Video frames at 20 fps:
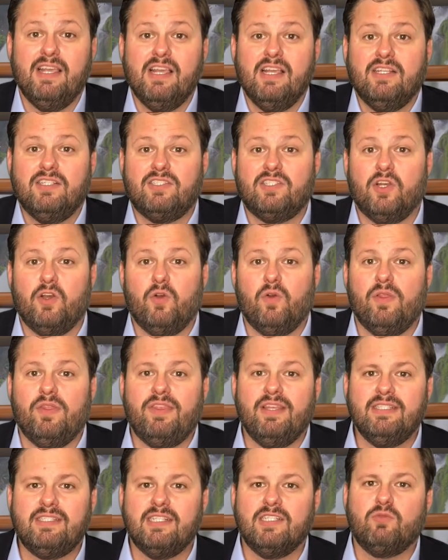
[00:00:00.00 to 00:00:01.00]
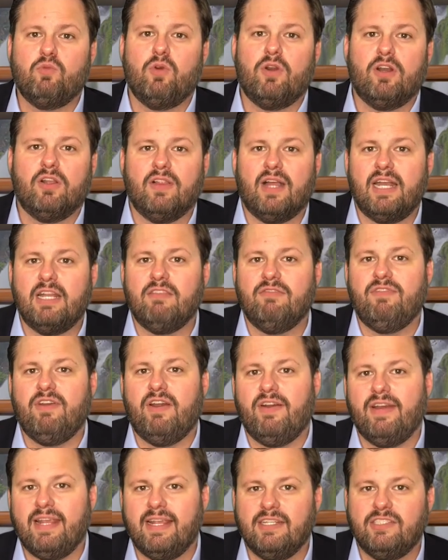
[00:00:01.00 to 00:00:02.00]
So this is where a lot of the
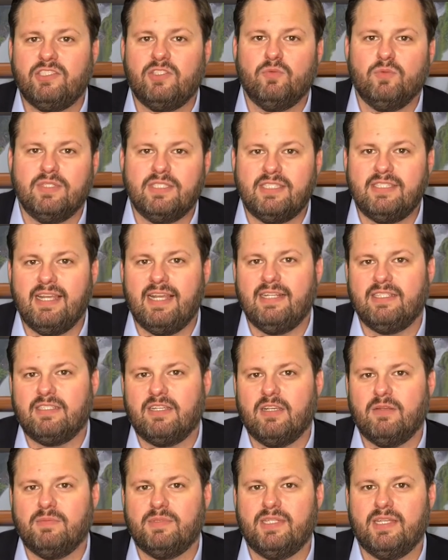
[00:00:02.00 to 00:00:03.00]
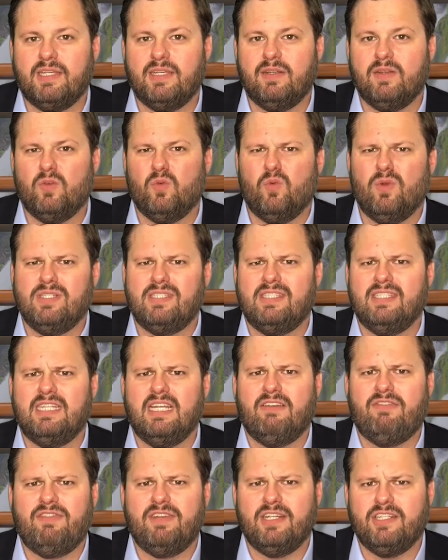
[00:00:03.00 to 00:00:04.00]
variation with states comes in. What's the
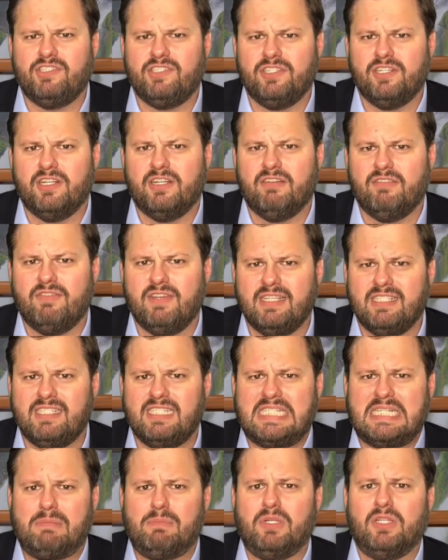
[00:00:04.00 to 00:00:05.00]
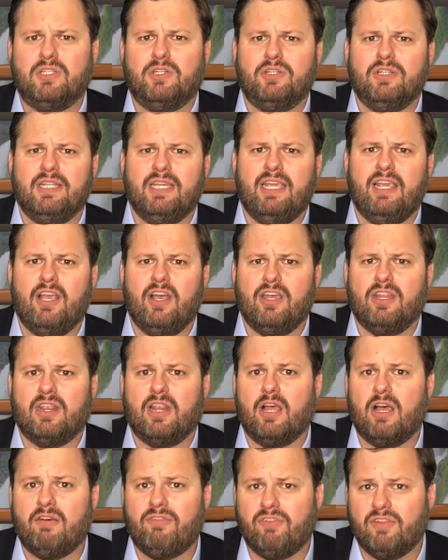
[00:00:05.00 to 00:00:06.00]
definition of a similarly
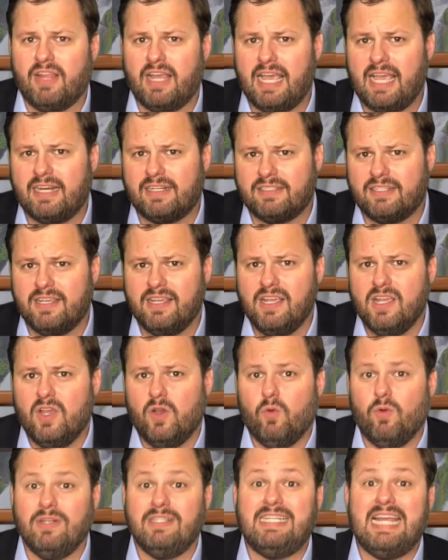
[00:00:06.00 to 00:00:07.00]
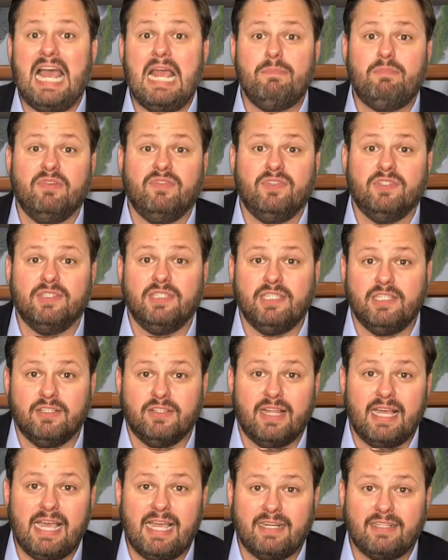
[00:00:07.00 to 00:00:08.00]
unlawful act? What type of illegal
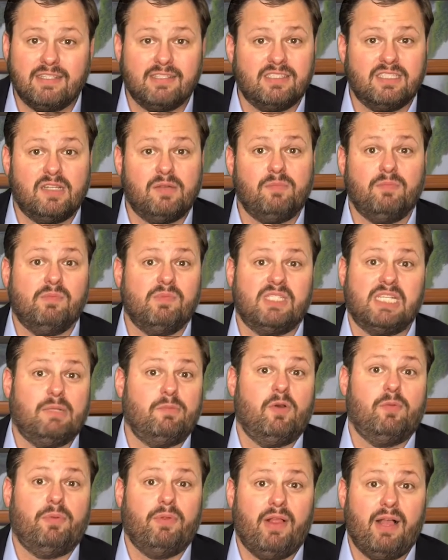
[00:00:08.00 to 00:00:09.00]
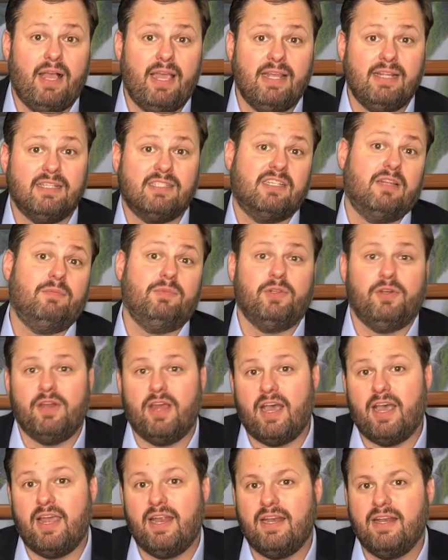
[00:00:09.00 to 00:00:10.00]
act? Some apply and some do
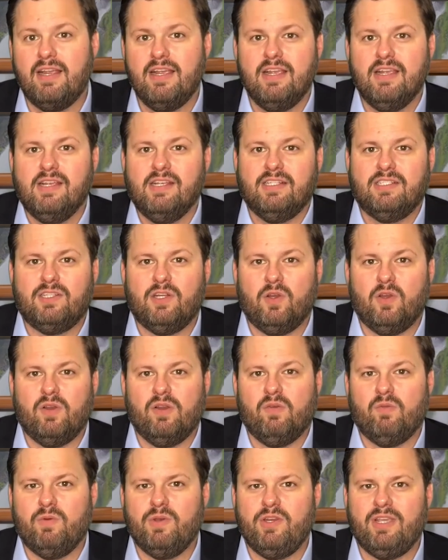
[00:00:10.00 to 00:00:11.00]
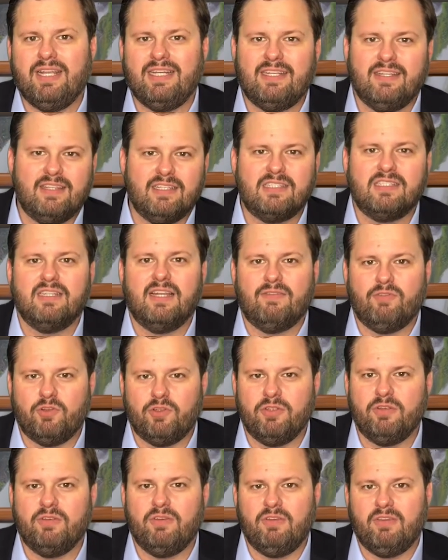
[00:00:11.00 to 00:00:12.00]
not. So when you get to this level,
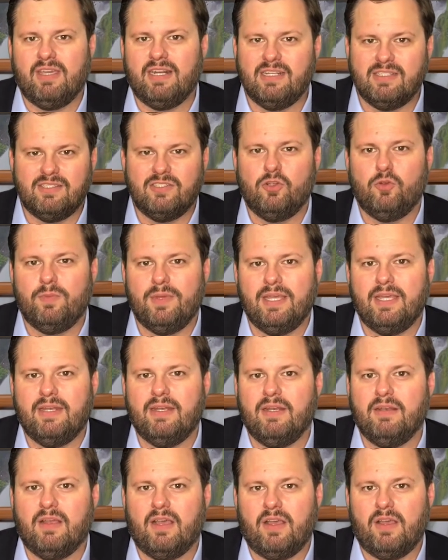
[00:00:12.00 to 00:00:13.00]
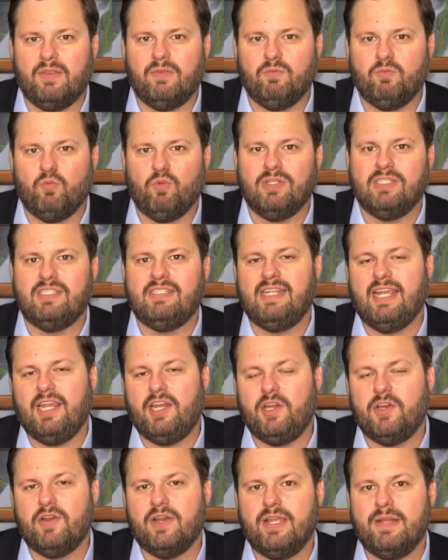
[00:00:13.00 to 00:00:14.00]
you got to zoom in on what state
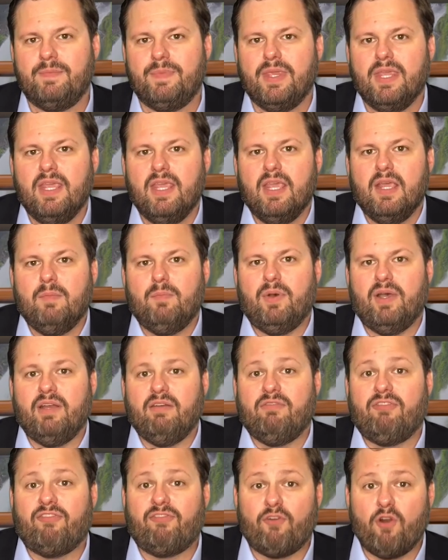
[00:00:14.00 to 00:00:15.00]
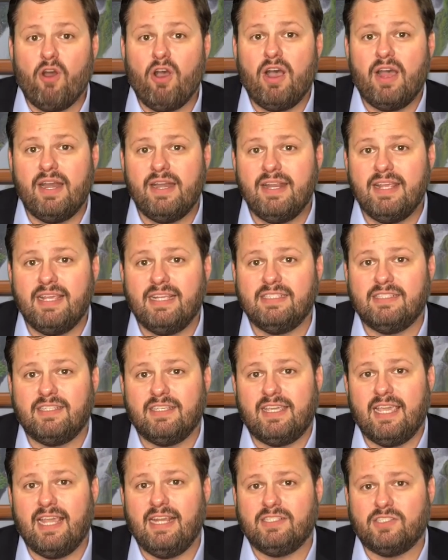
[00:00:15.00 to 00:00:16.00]
you're in. But fraud is the
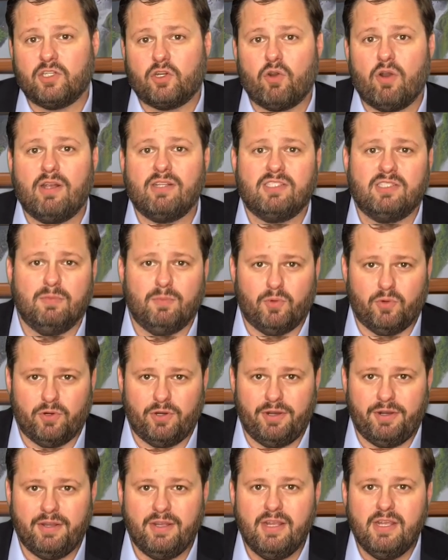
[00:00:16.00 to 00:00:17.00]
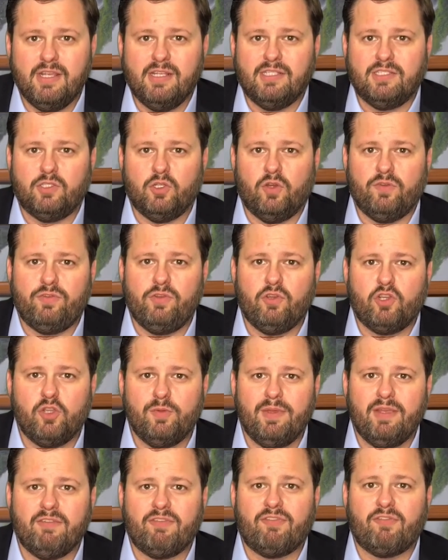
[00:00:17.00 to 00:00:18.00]
case across the board. So if you
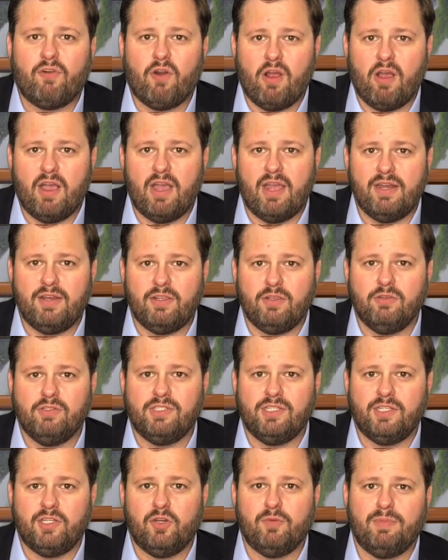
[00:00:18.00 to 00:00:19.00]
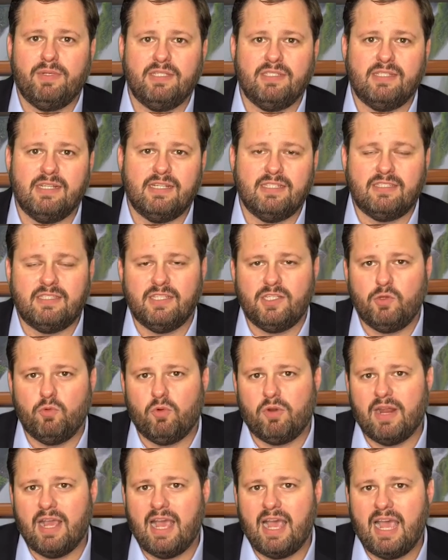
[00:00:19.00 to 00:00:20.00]
commit fraud using your business, then you
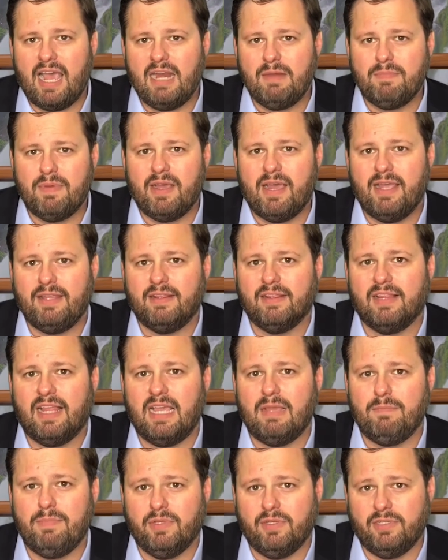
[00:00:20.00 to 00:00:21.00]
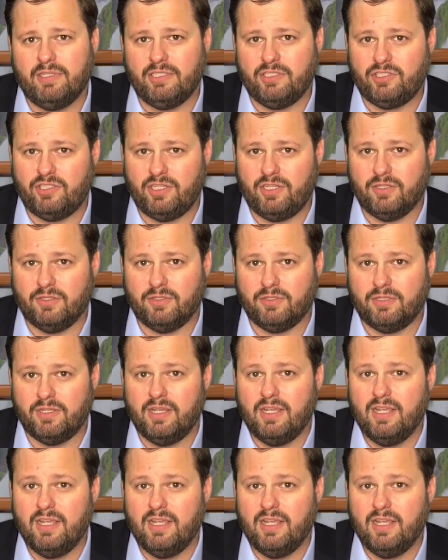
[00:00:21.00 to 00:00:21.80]
want to hide behind the liability shield.